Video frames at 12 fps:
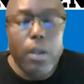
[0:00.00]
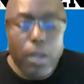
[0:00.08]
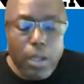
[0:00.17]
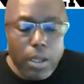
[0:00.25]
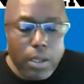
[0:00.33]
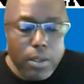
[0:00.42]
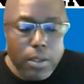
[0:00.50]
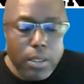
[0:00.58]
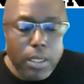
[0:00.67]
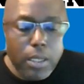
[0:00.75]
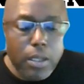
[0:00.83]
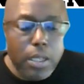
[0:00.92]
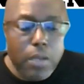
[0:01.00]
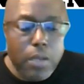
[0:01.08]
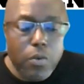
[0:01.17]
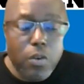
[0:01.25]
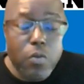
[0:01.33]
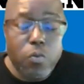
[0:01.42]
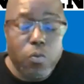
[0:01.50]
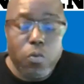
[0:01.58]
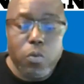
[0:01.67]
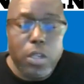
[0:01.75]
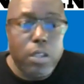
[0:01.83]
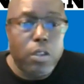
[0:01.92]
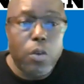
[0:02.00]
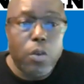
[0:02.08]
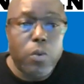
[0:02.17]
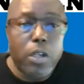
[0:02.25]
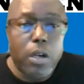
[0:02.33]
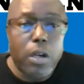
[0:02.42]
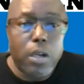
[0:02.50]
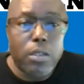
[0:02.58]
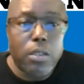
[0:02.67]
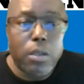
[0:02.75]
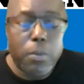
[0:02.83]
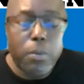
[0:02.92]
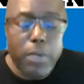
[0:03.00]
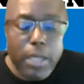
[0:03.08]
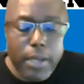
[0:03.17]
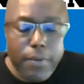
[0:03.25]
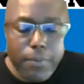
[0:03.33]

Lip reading: uh, and with no regards to human life.